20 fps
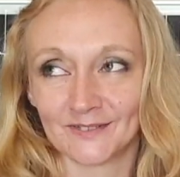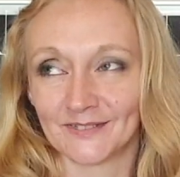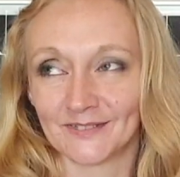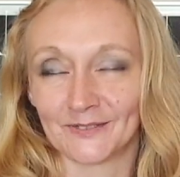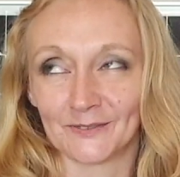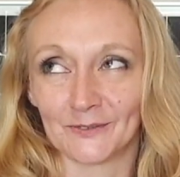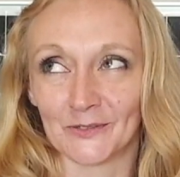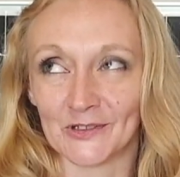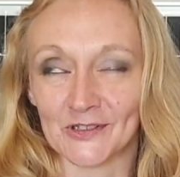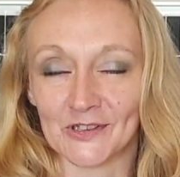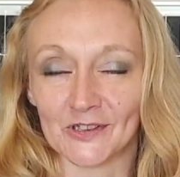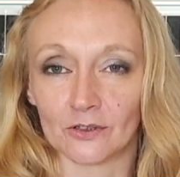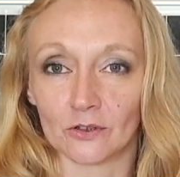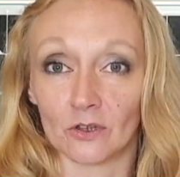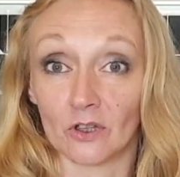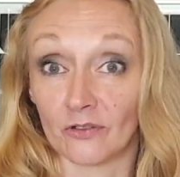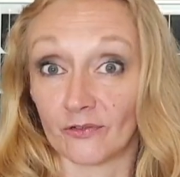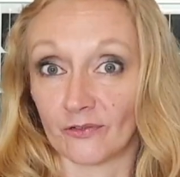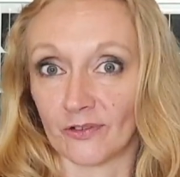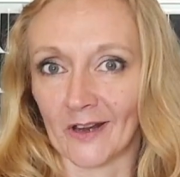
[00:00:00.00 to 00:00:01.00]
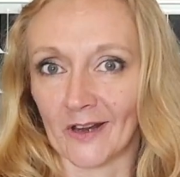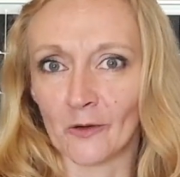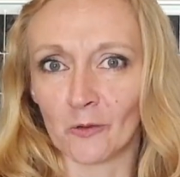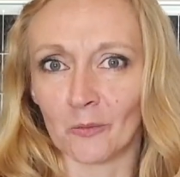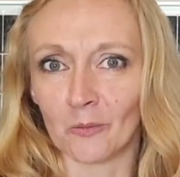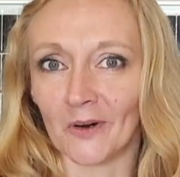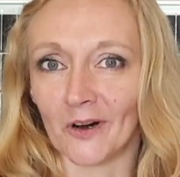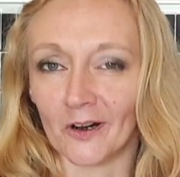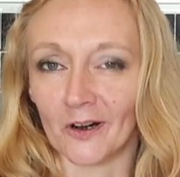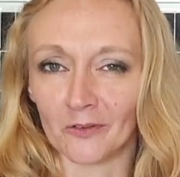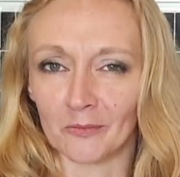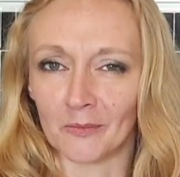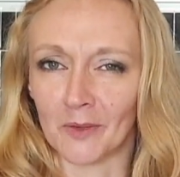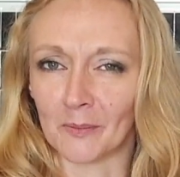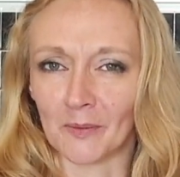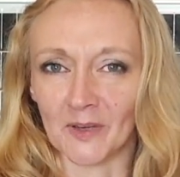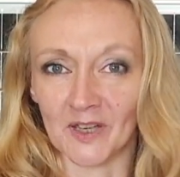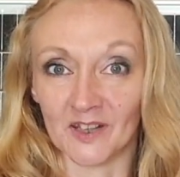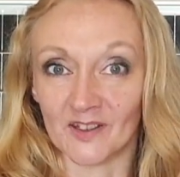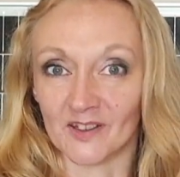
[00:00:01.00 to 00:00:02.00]
what's it called, a flannel bath
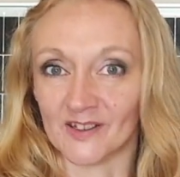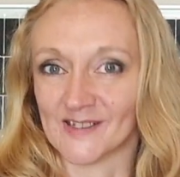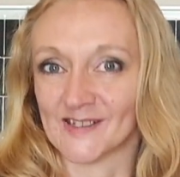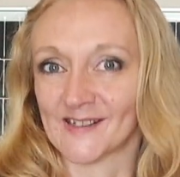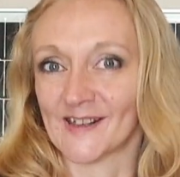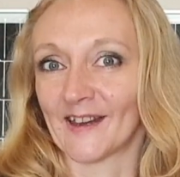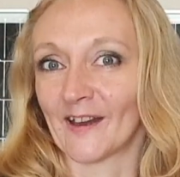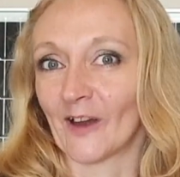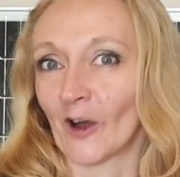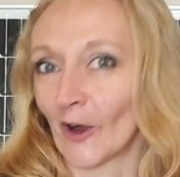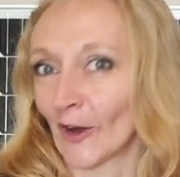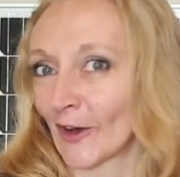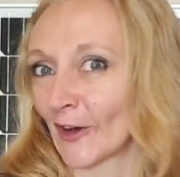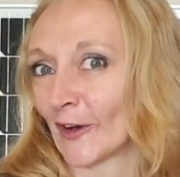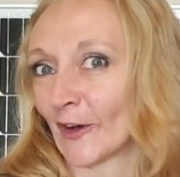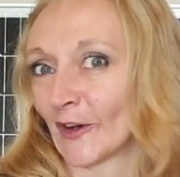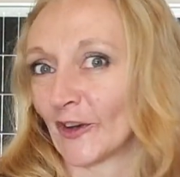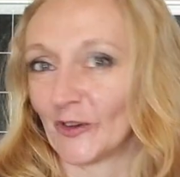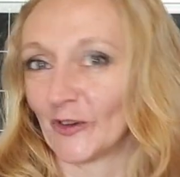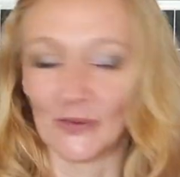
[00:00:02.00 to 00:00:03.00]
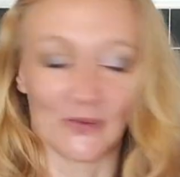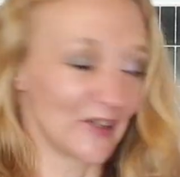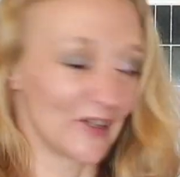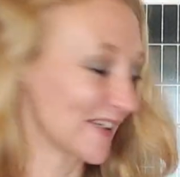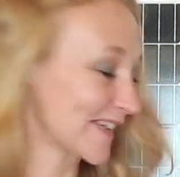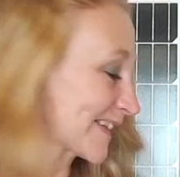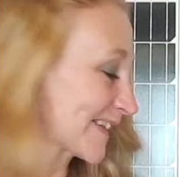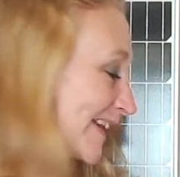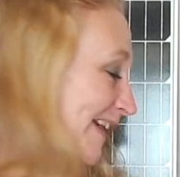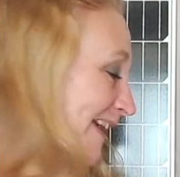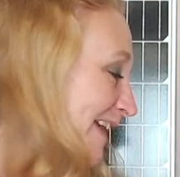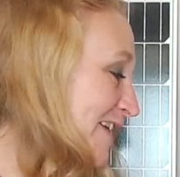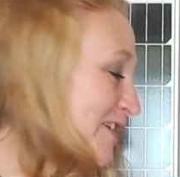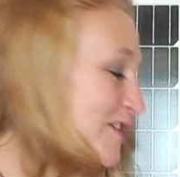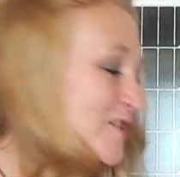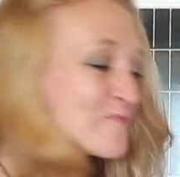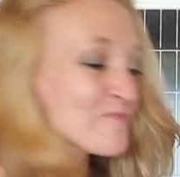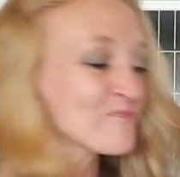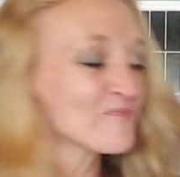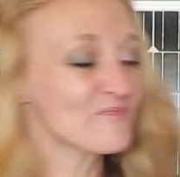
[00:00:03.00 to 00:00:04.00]
maybe in the sink. I don't know, we'll see.
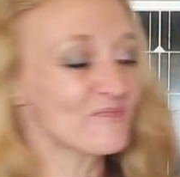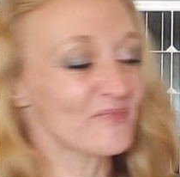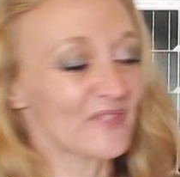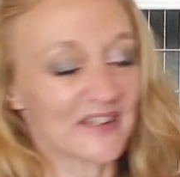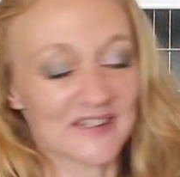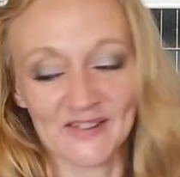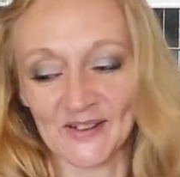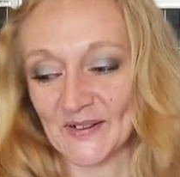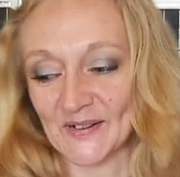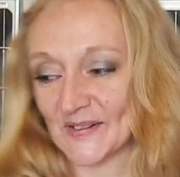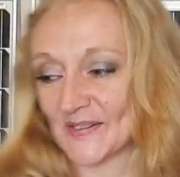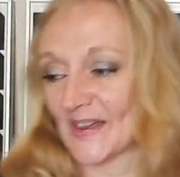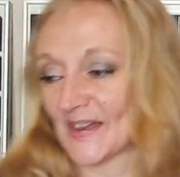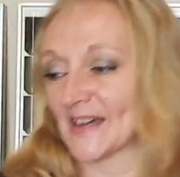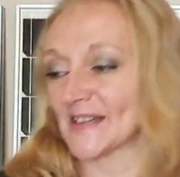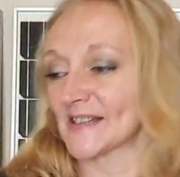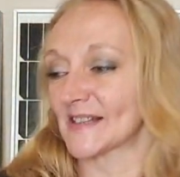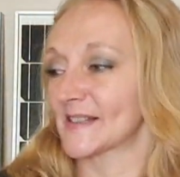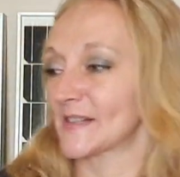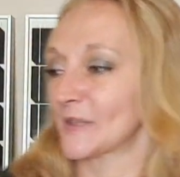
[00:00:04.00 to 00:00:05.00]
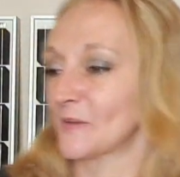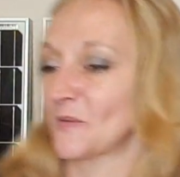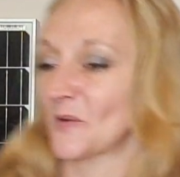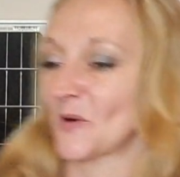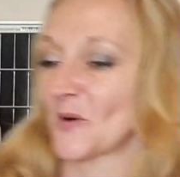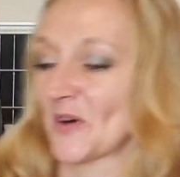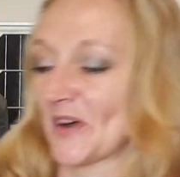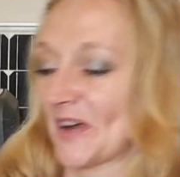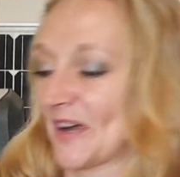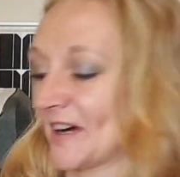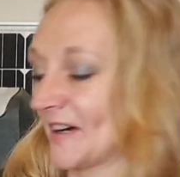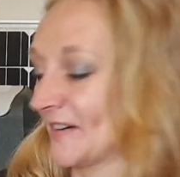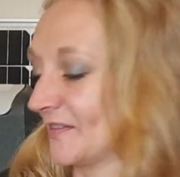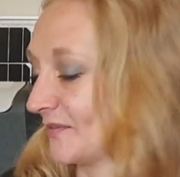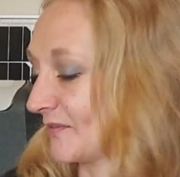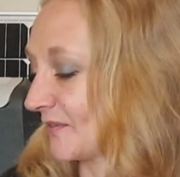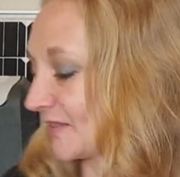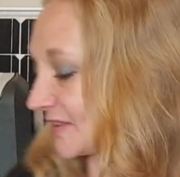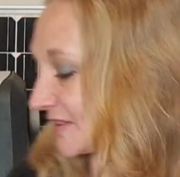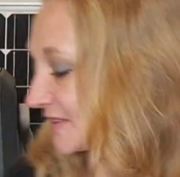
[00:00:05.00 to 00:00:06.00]
So that's what I have
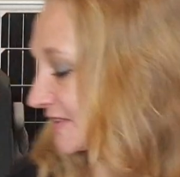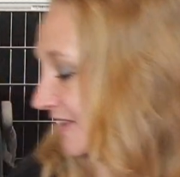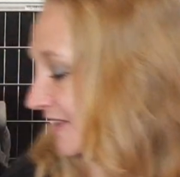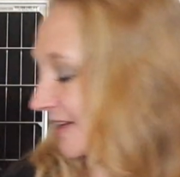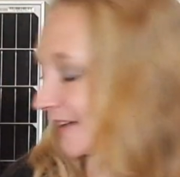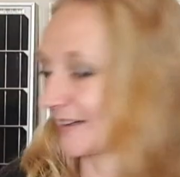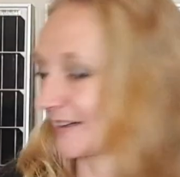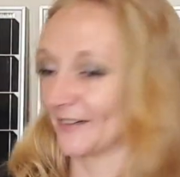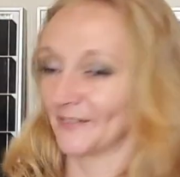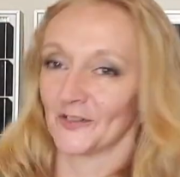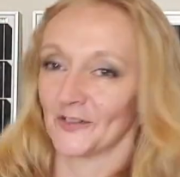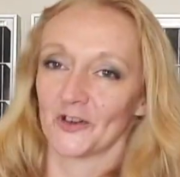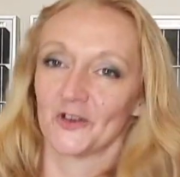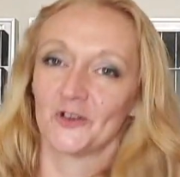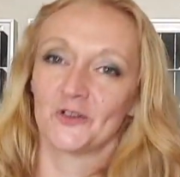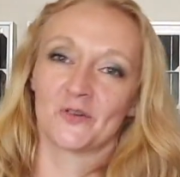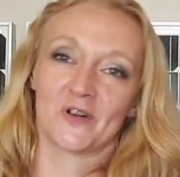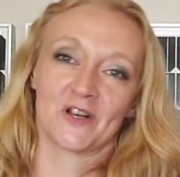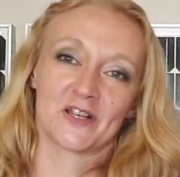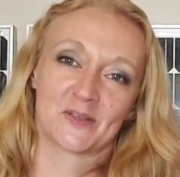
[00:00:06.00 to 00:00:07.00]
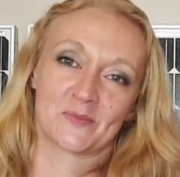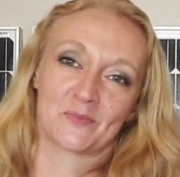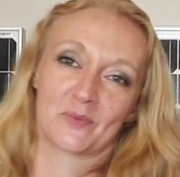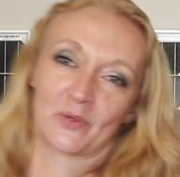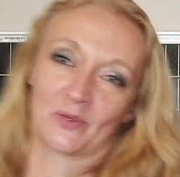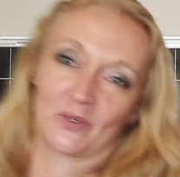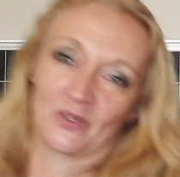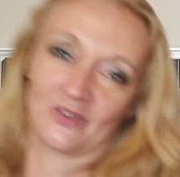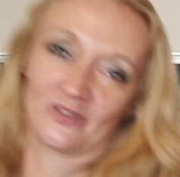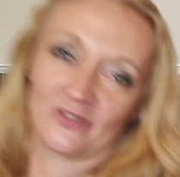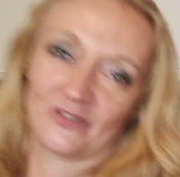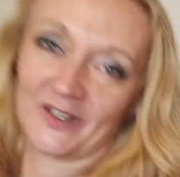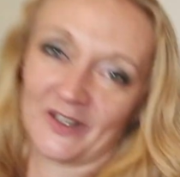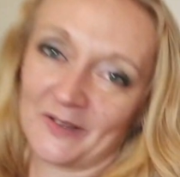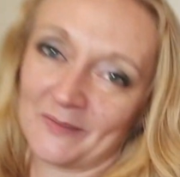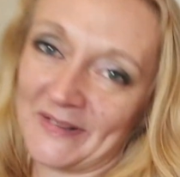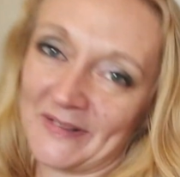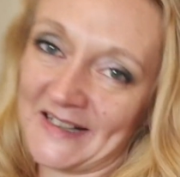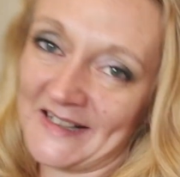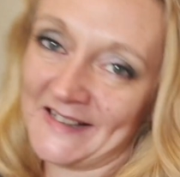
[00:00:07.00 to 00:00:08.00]
for the sink. I've nowhere to put
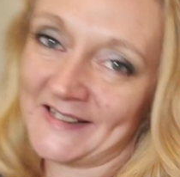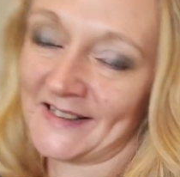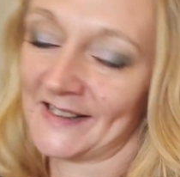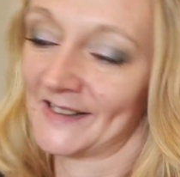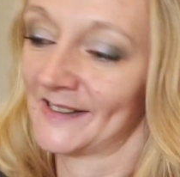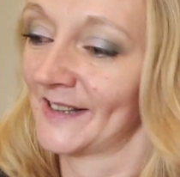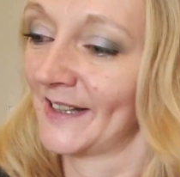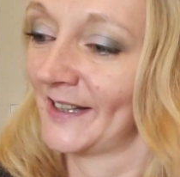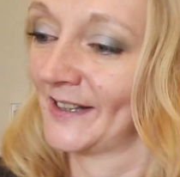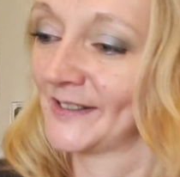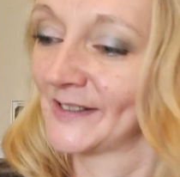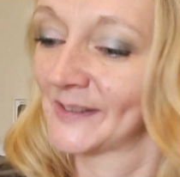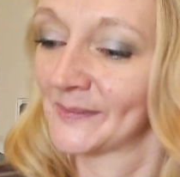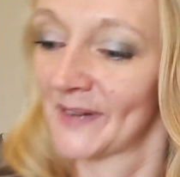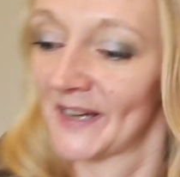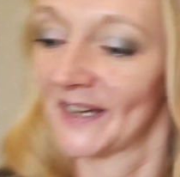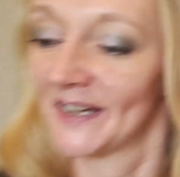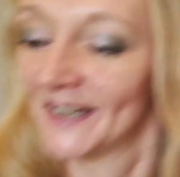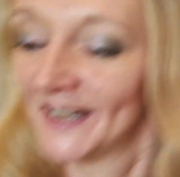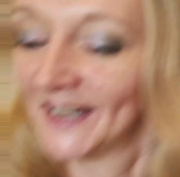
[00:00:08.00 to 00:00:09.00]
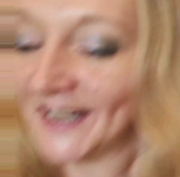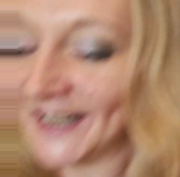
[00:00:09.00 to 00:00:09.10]
anything, please excuse me.